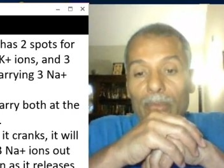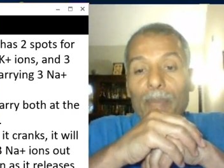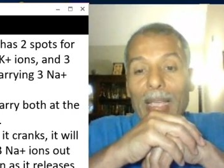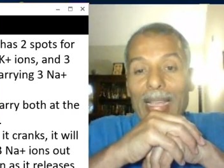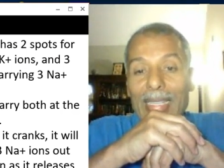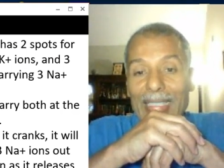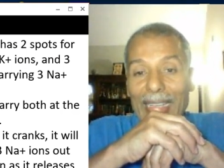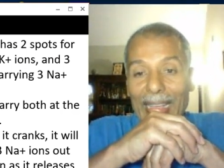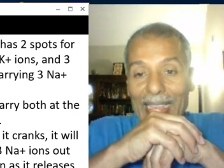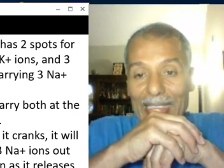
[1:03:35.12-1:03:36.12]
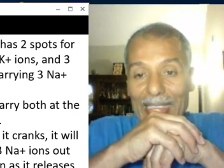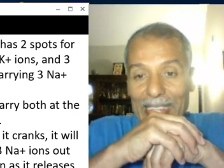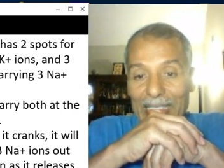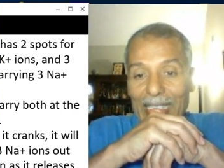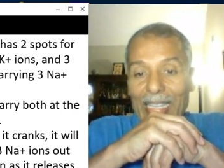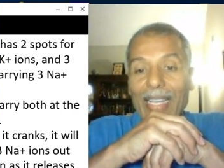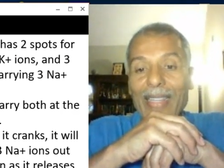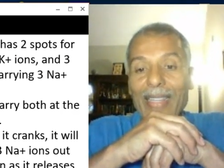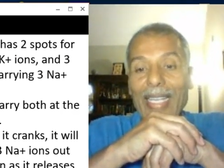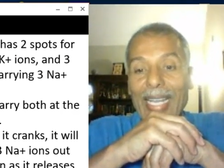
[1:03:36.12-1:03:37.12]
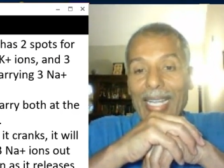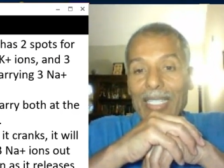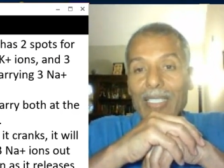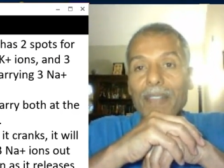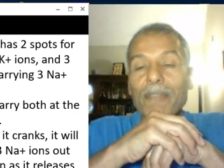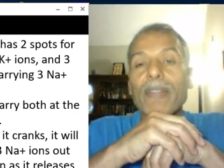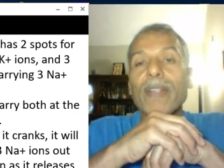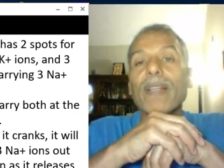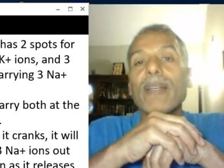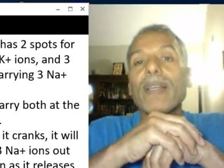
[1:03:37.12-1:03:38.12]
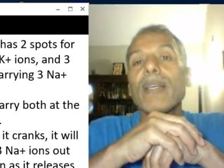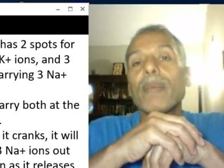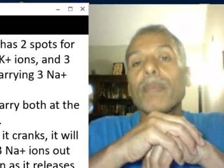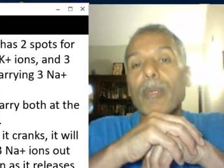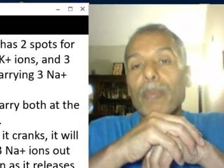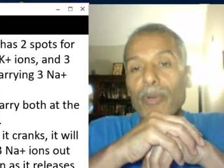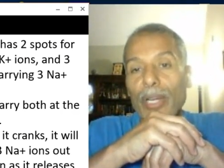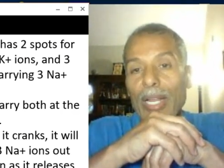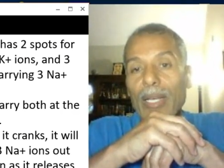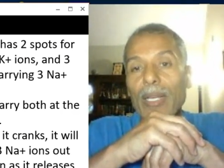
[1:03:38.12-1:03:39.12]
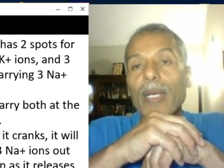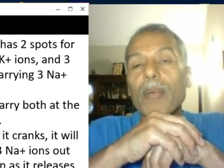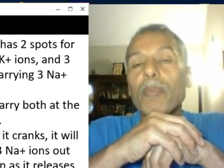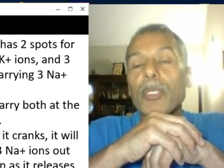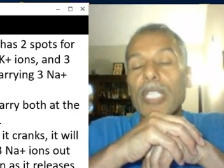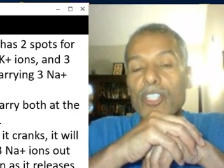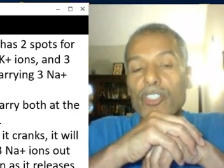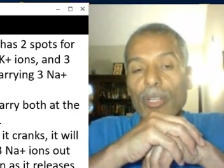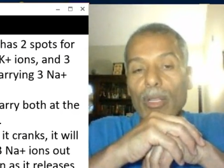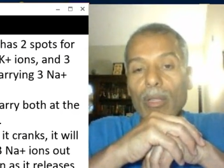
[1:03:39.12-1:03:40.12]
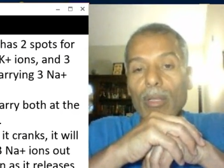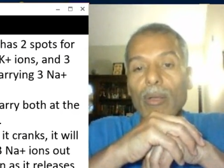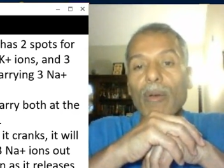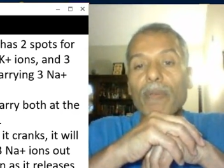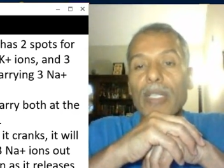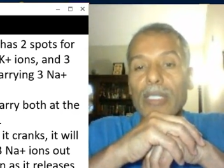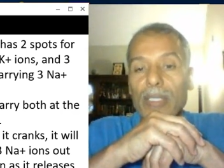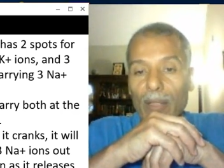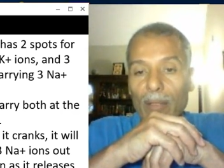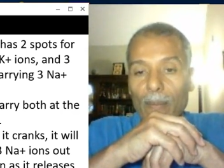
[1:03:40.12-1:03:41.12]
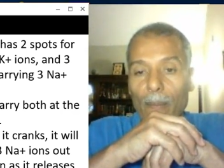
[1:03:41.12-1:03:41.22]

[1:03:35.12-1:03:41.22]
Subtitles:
maintains the negative membrane potential of the cell.